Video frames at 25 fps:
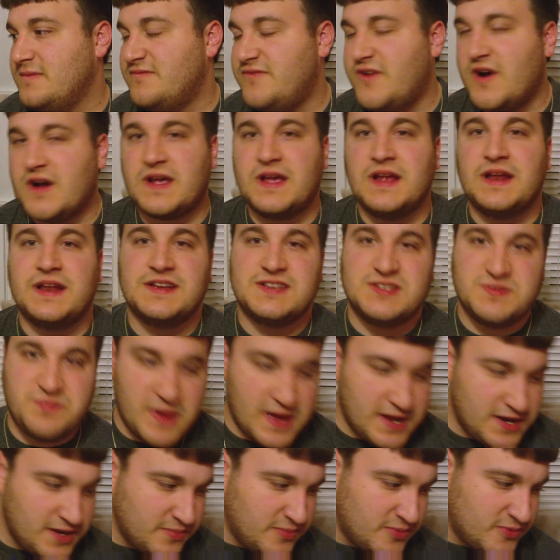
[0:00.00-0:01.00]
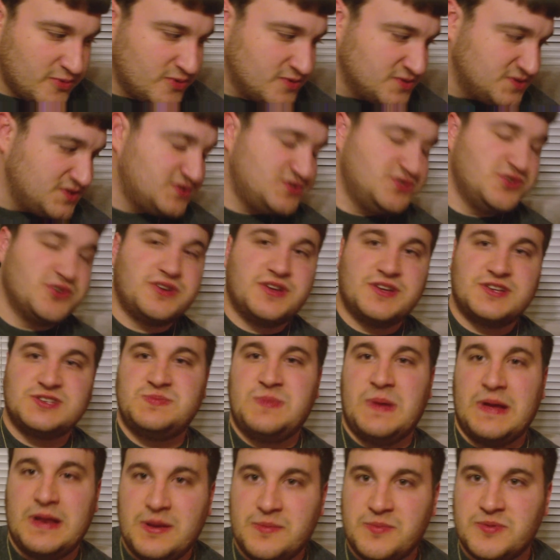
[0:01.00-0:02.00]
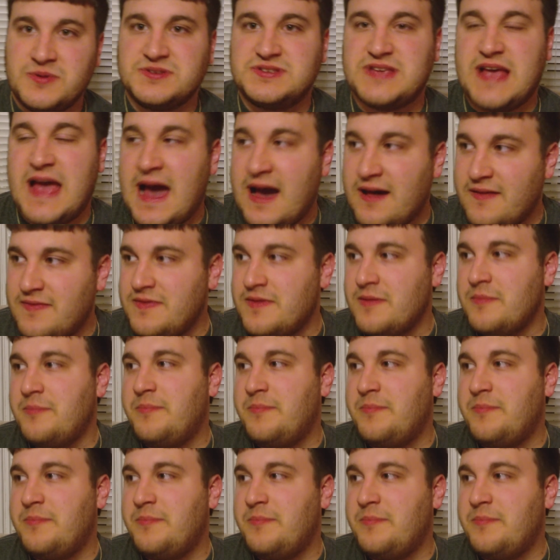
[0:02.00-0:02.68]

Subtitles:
Fucking Expendables. It took Expendables out in